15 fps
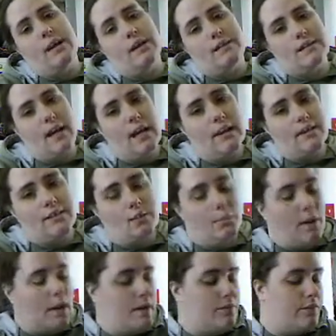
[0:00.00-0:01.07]
has had some
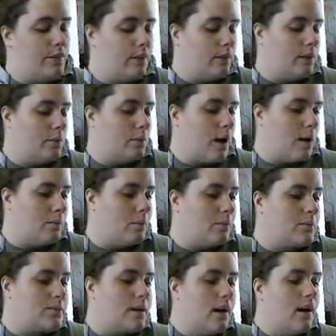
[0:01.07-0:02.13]
kind of fertility
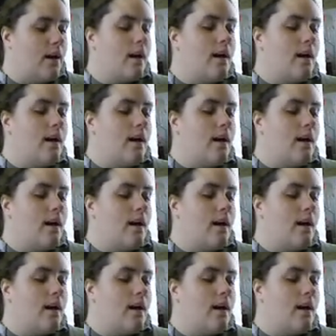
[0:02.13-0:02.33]
problems.